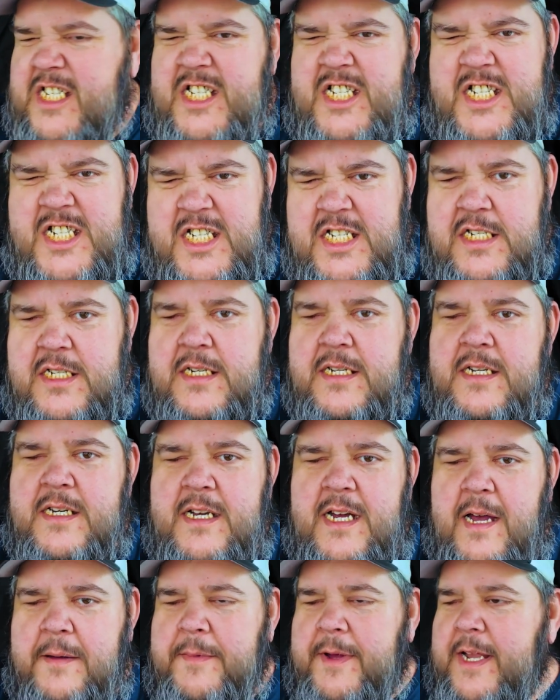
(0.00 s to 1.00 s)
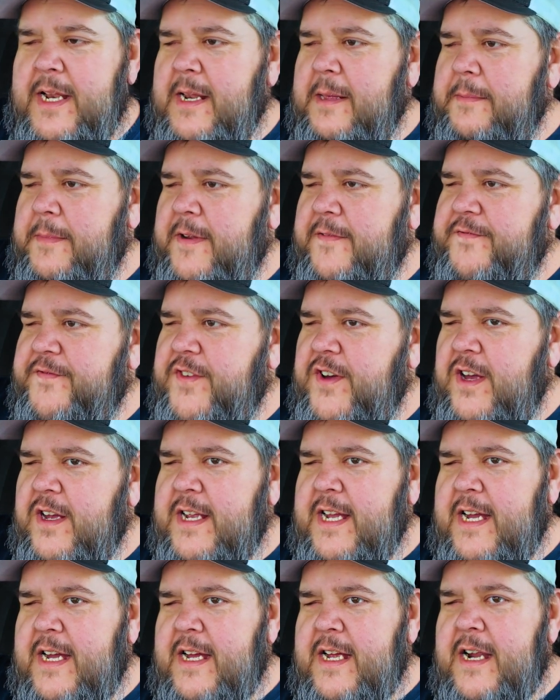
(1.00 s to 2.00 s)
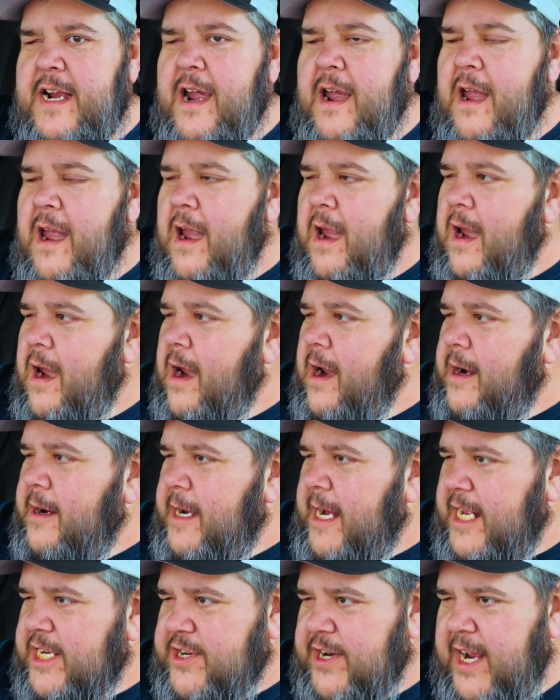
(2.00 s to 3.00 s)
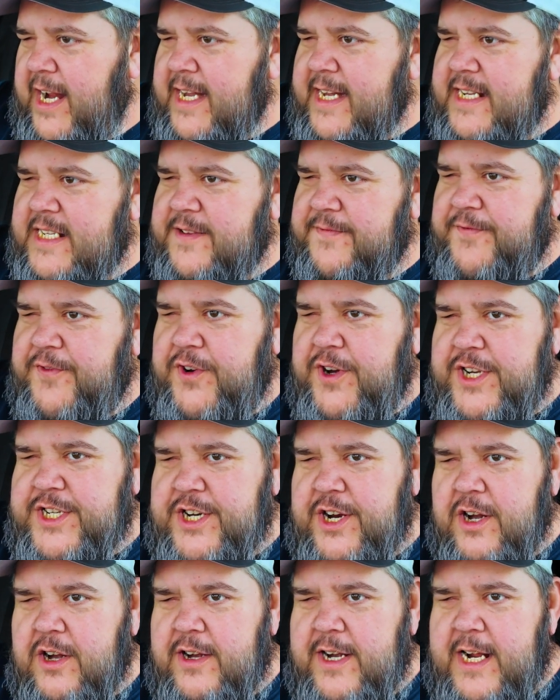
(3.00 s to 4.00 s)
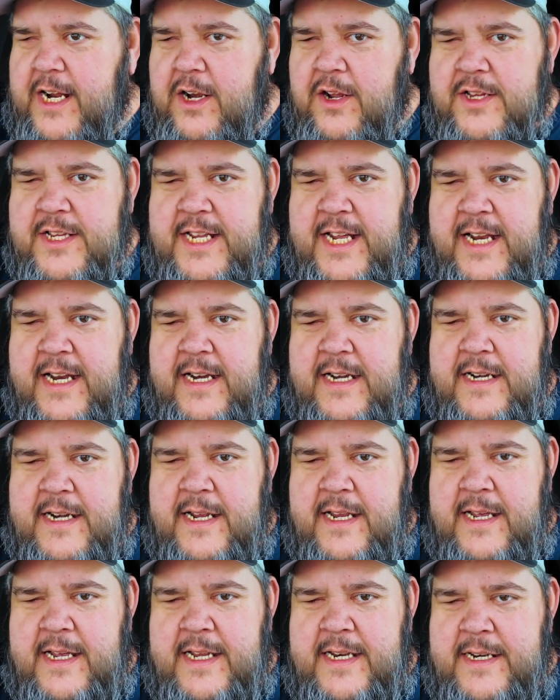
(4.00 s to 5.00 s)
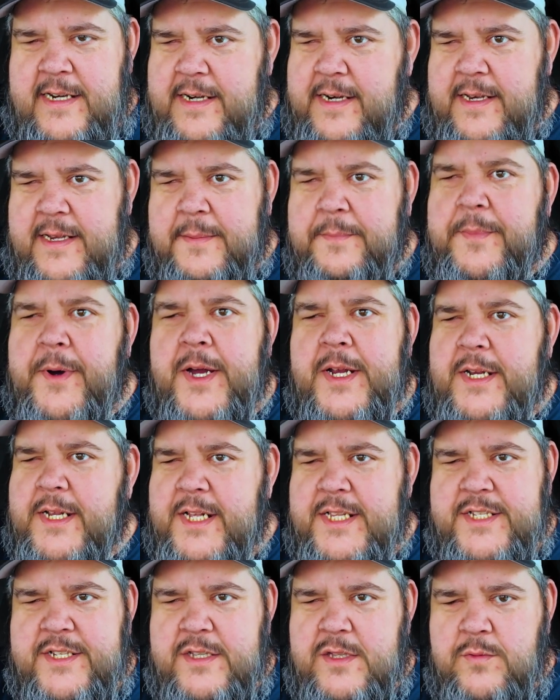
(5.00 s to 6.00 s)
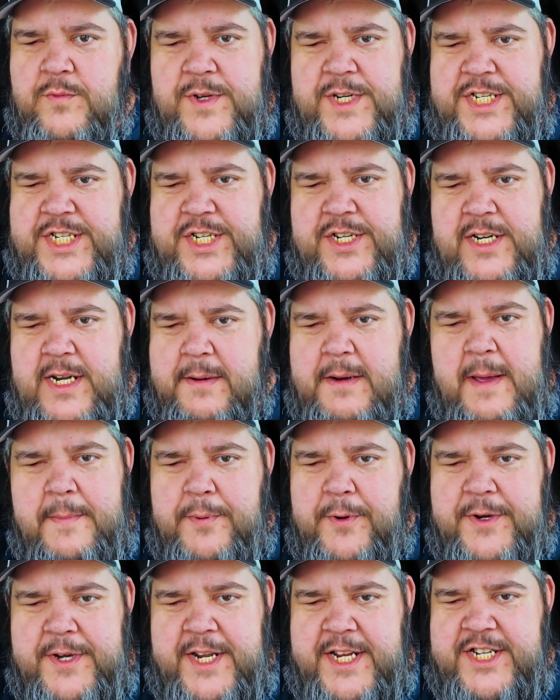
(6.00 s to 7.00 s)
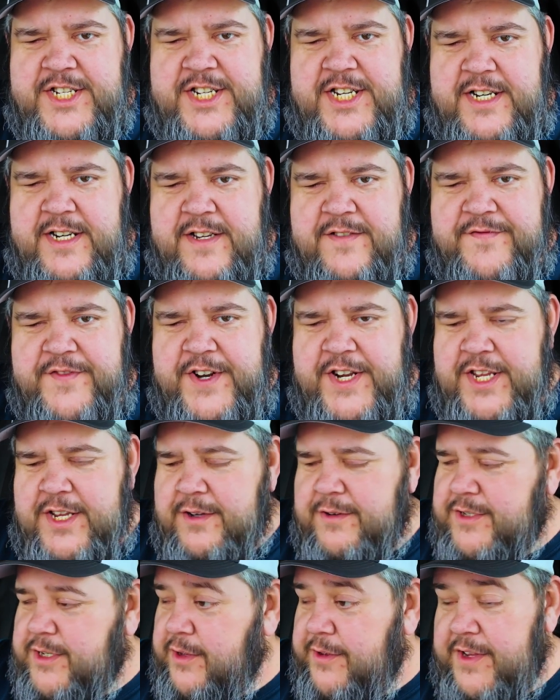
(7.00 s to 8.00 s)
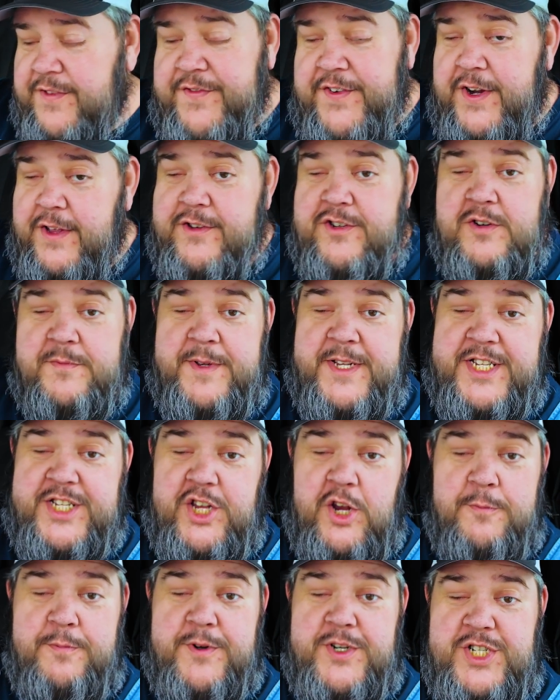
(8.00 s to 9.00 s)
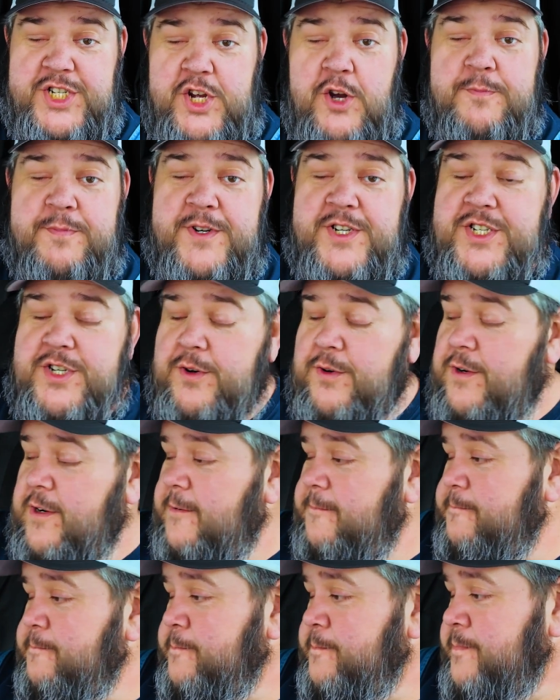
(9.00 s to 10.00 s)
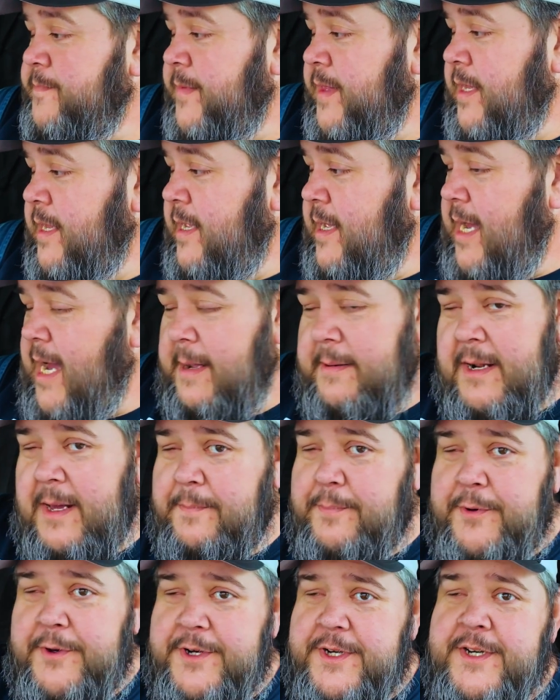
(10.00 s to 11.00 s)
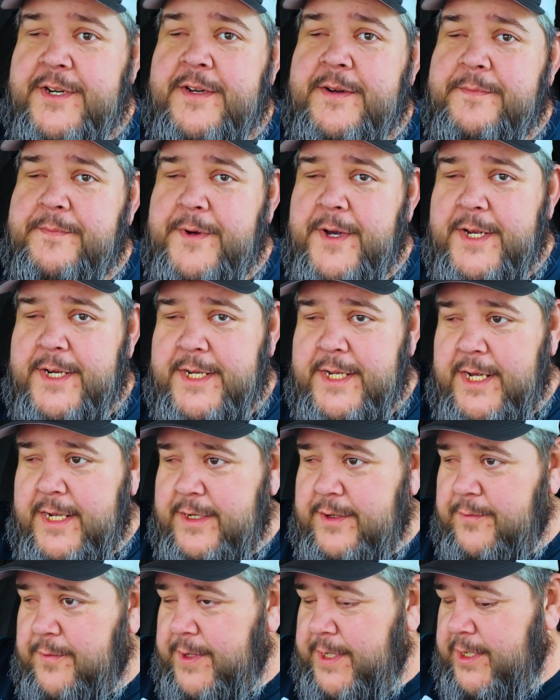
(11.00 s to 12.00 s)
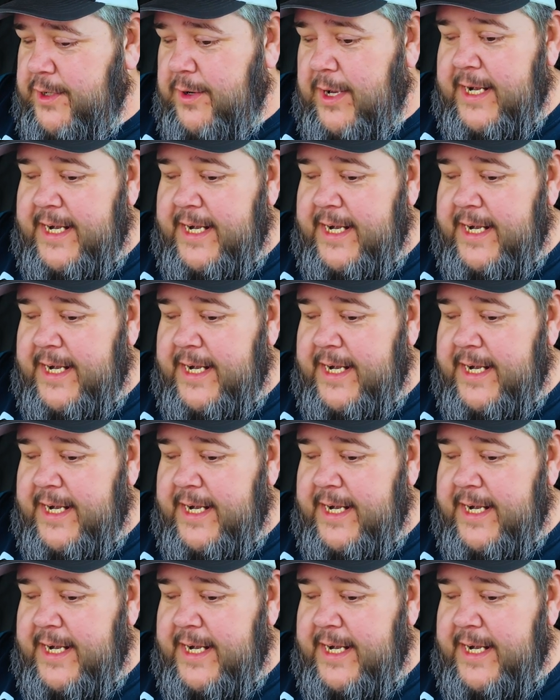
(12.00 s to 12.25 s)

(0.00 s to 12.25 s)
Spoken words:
I'm in a funk. I tried to get some footage earlier, and I looked at it, and the bug guts on the windshield. I'm not putting that shit in this video. So this video is going to be super, super short. I'm not putting you a bug gut in the window.